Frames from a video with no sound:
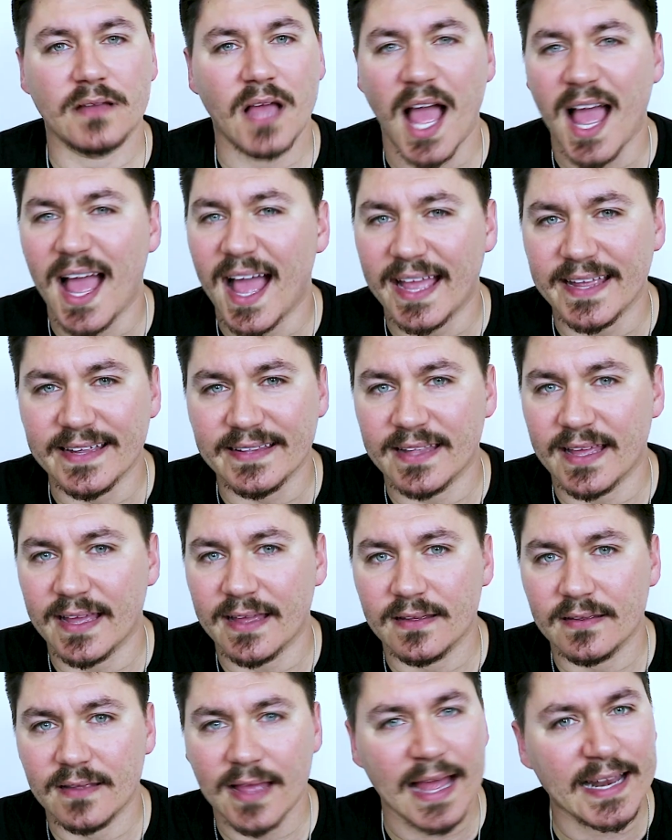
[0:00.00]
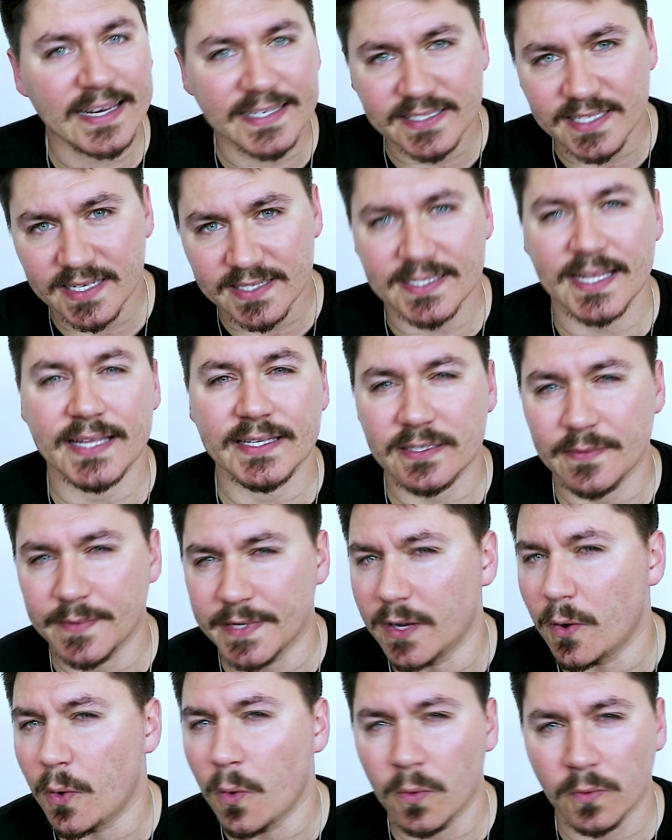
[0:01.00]
I hate that. Alice does that to
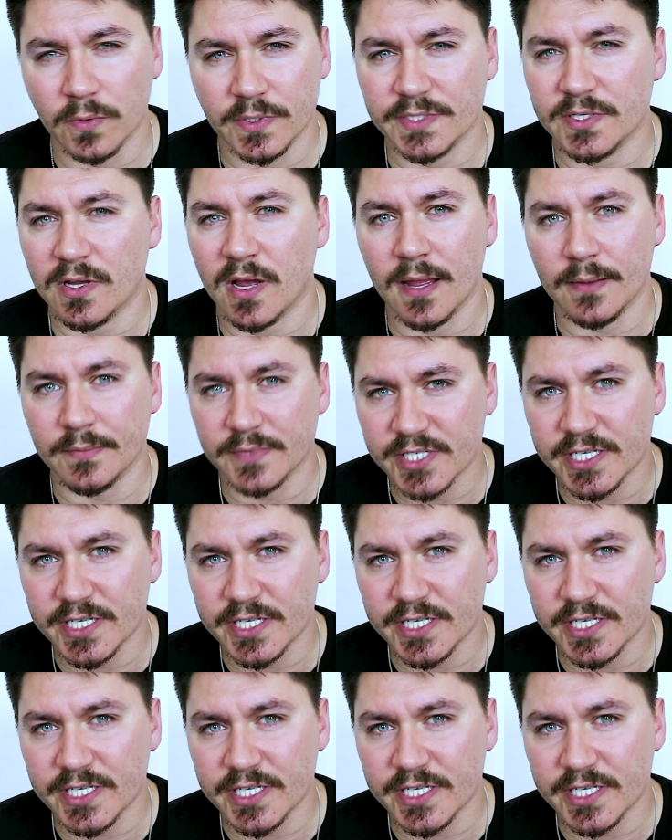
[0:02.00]
me all the time.